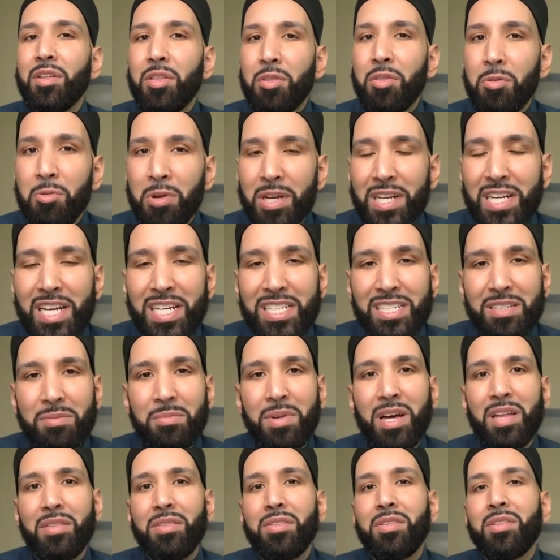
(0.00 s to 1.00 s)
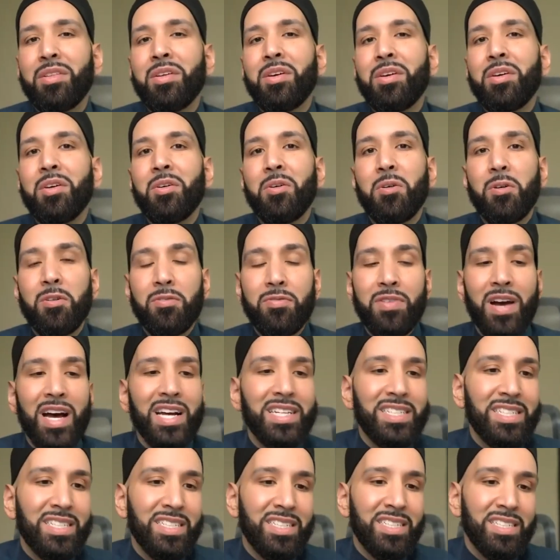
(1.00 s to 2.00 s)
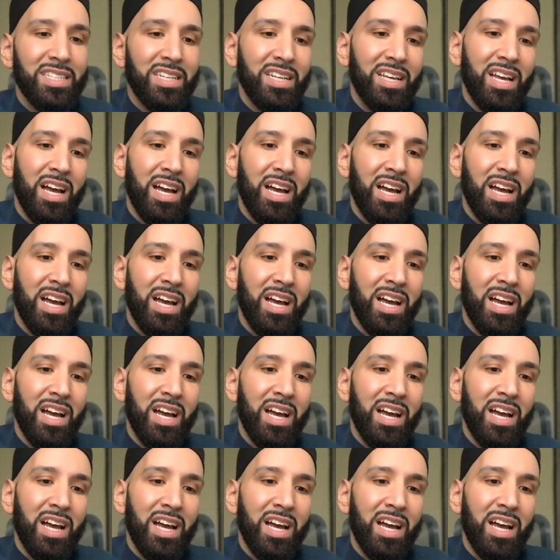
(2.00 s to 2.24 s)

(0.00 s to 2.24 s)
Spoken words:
3 days a month or fasts